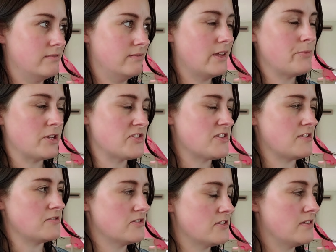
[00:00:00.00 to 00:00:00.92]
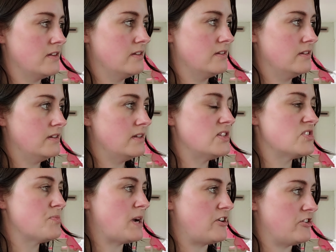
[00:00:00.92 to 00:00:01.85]
That makes sense
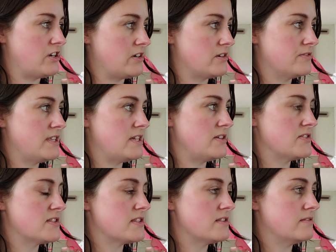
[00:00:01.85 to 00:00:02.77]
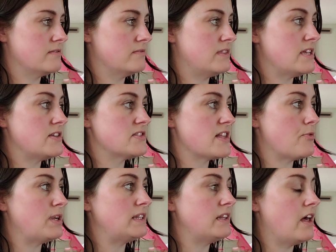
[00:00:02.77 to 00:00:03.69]
inspiring or things things that
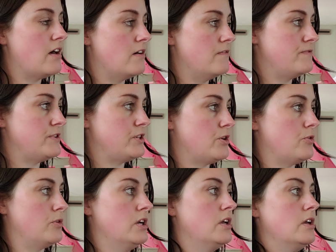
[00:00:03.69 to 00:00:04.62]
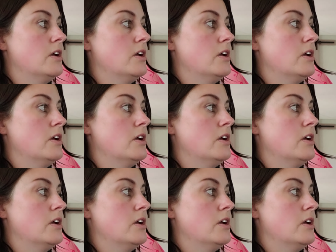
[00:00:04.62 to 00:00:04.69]
we love you know